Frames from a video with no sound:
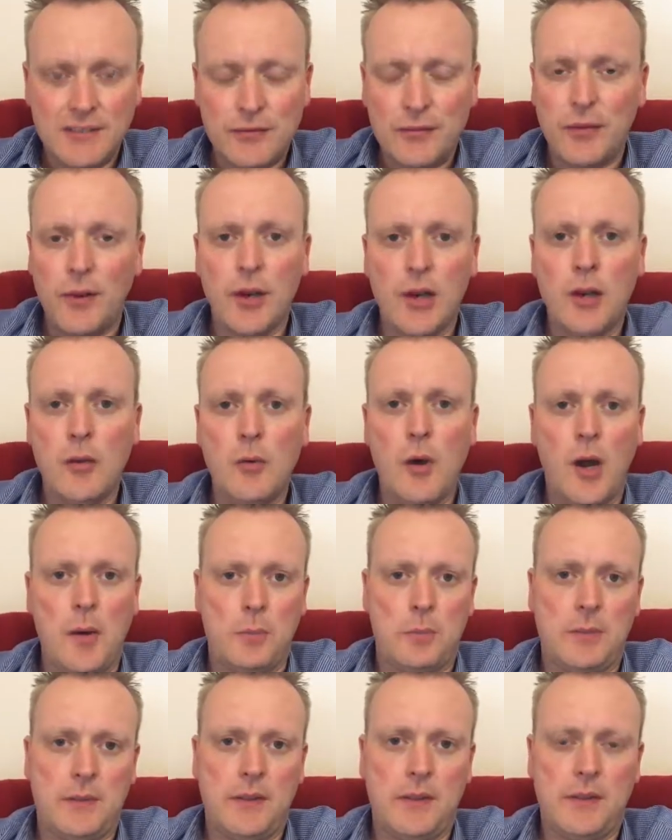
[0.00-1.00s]
follow
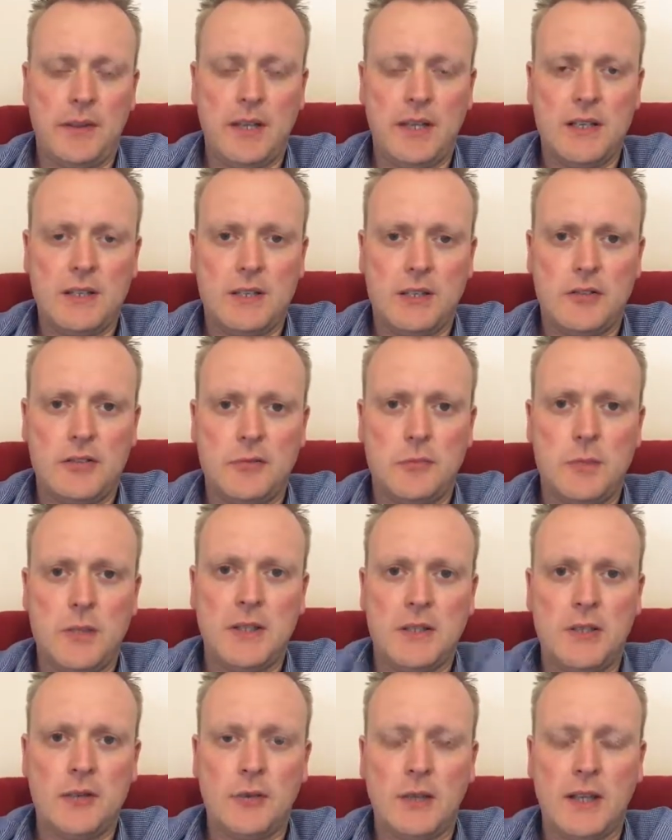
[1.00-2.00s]
up the things that you've
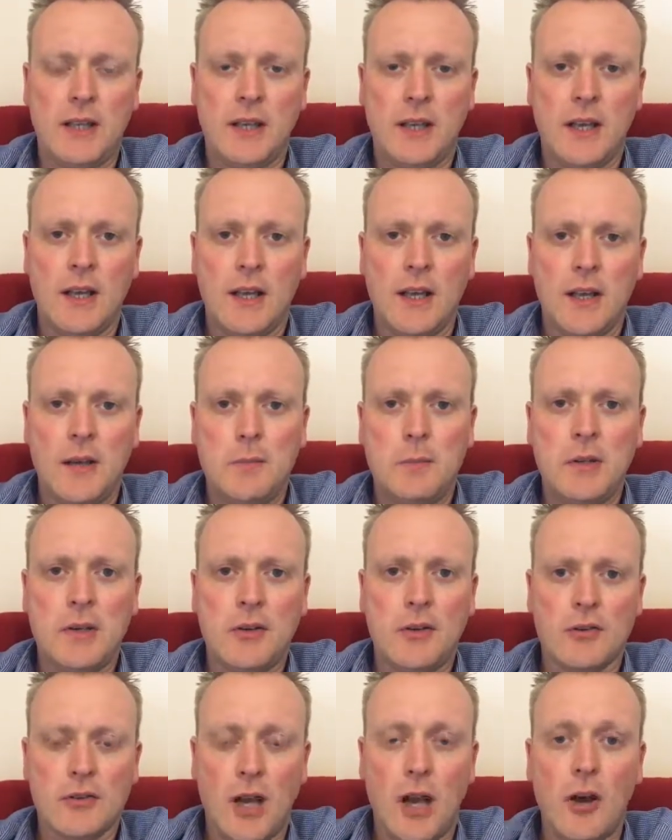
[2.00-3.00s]
been doing,
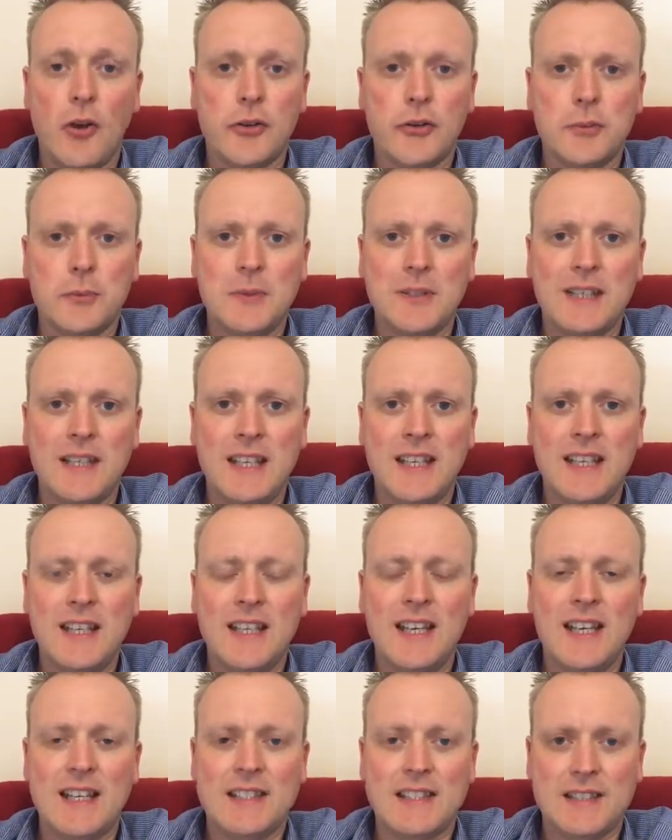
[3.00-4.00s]
because
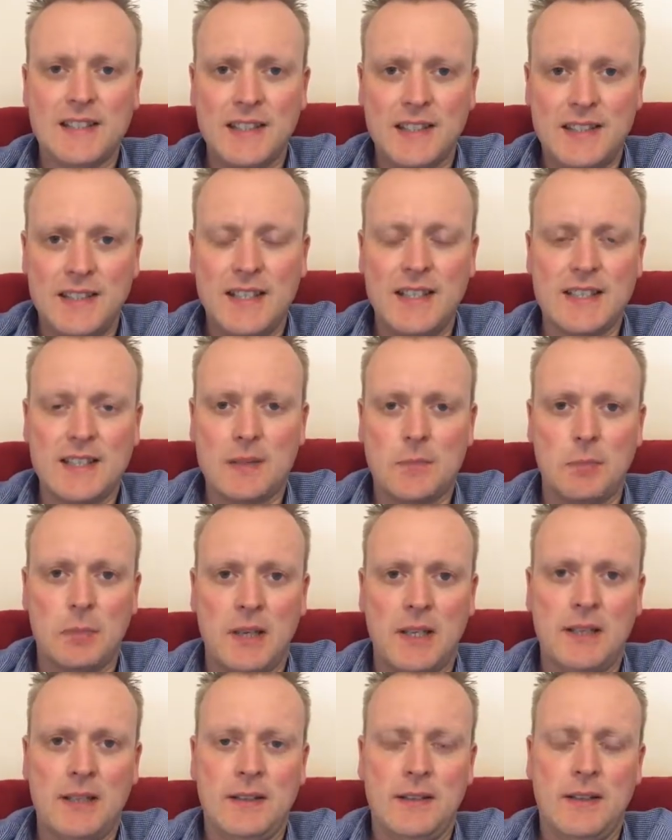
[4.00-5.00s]
ultimately it's the
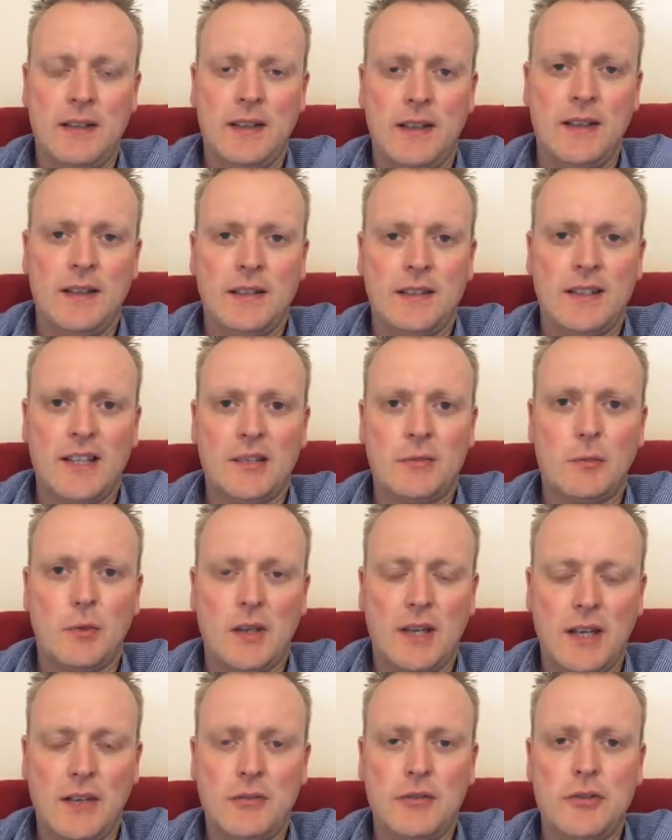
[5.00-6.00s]
discipline that
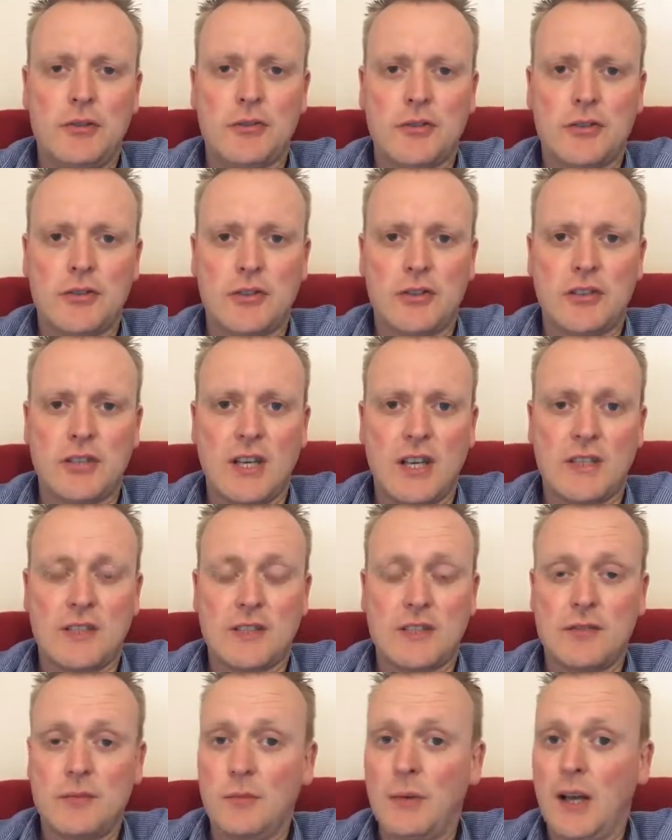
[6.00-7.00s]
will give you the
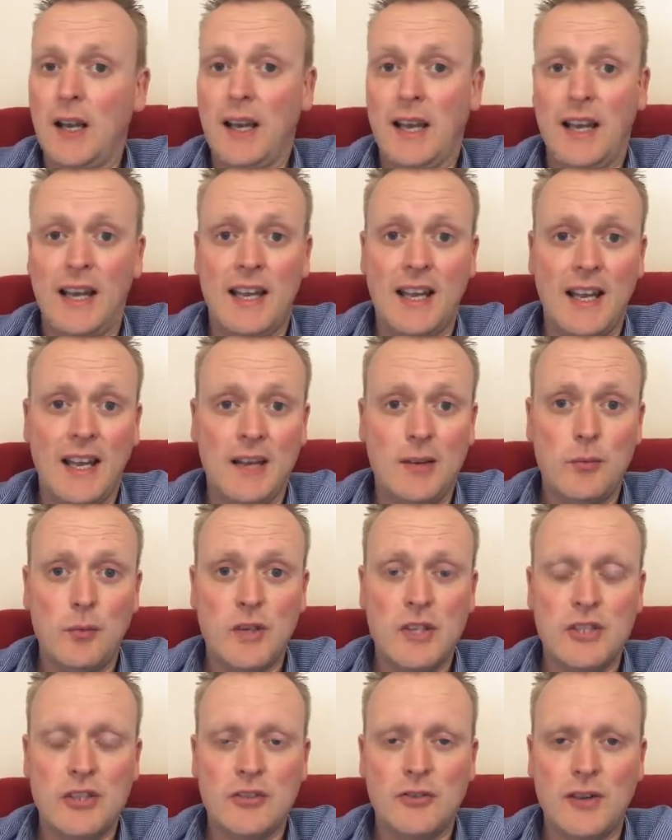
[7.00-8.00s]
success. Well, and I
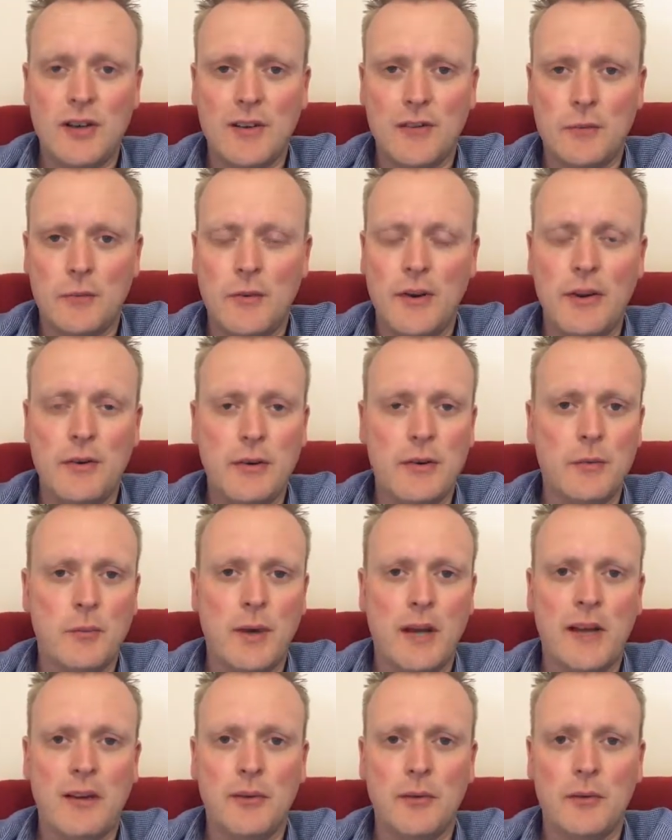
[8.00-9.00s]
wish you very
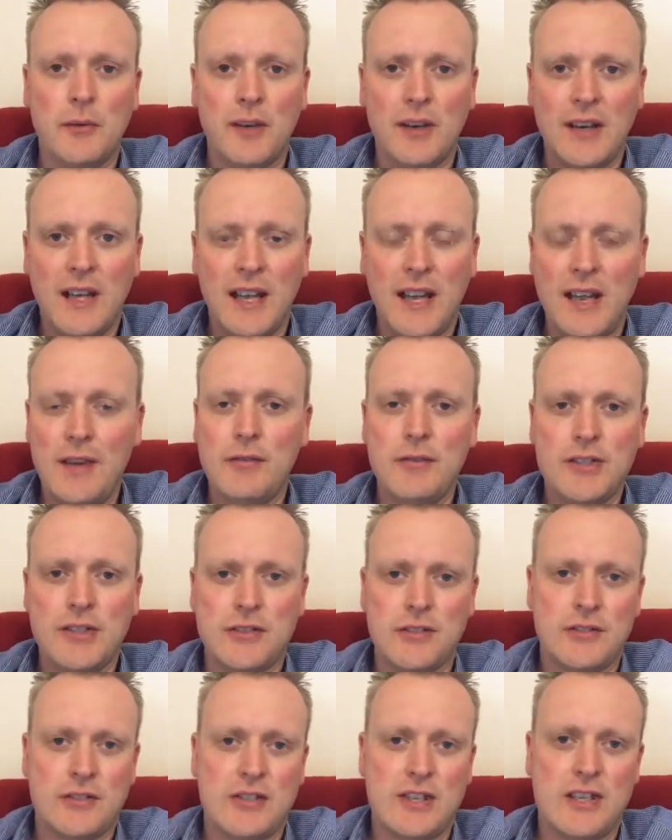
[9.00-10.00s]
well, every
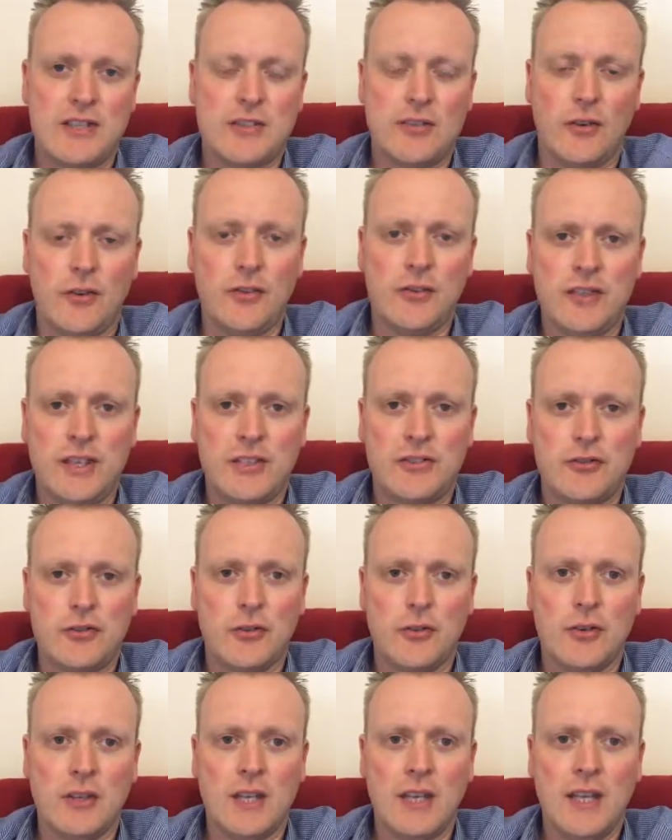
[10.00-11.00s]
success on that
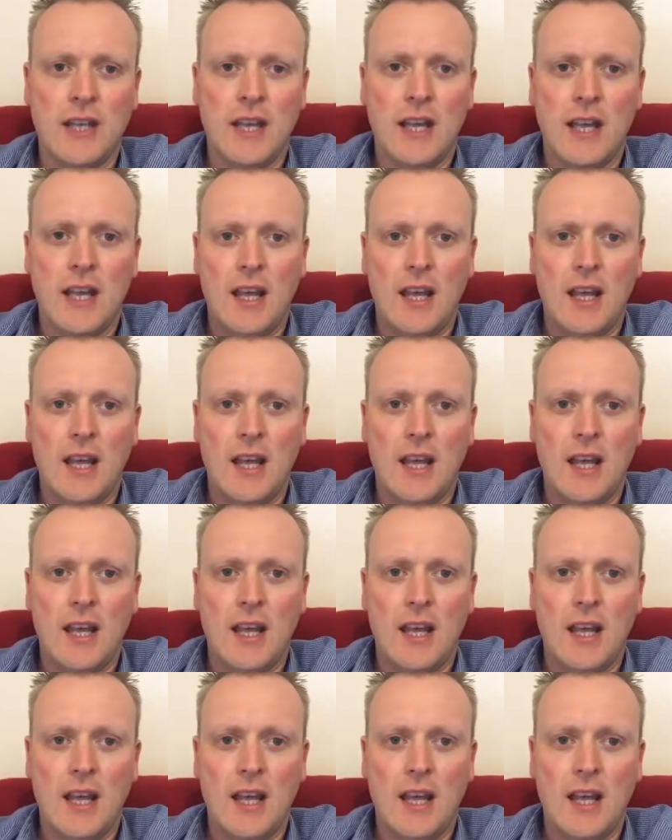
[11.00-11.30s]
journey.